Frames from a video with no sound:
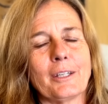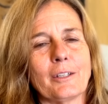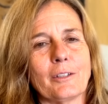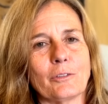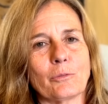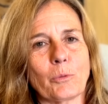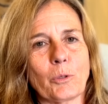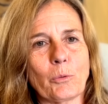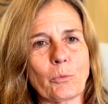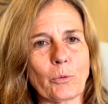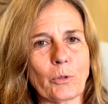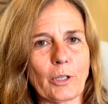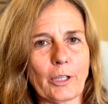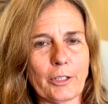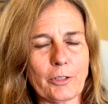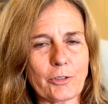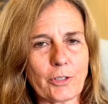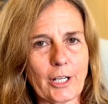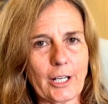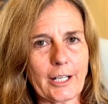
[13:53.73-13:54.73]
is we
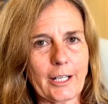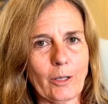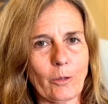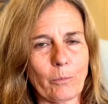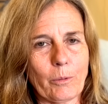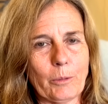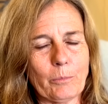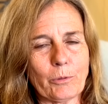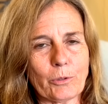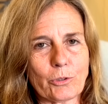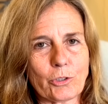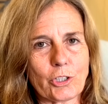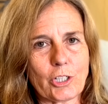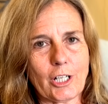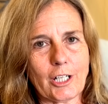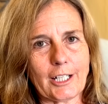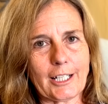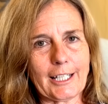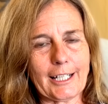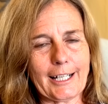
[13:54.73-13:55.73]
really try to help people
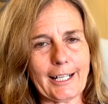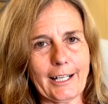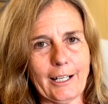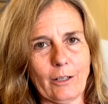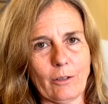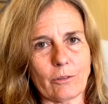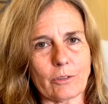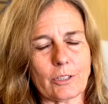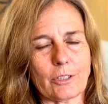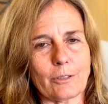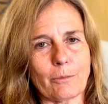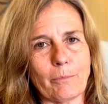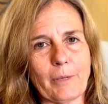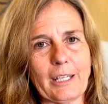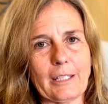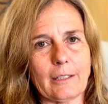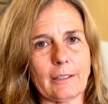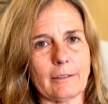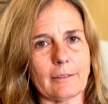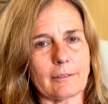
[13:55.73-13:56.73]
chunk it out to
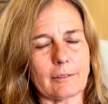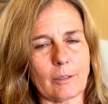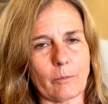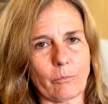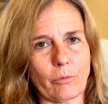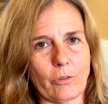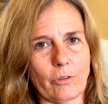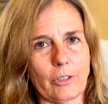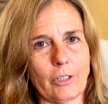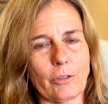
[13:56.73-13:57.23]
make it simple.